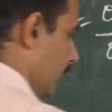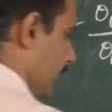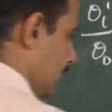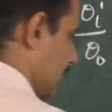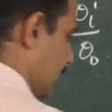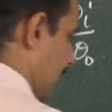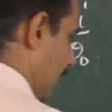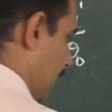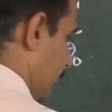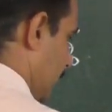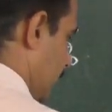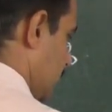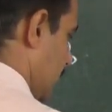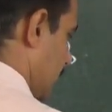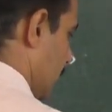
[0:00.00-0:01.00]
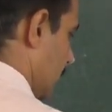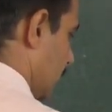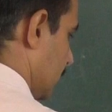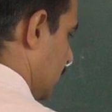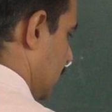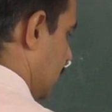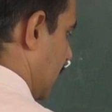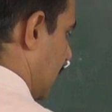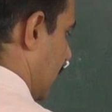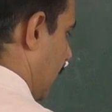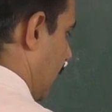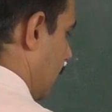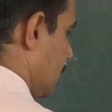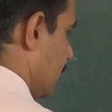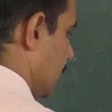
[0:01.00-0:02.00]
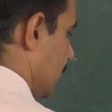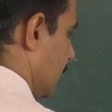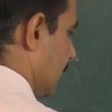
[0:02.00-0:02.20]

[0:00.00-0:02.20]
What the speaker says: which is almost equal to theta naught.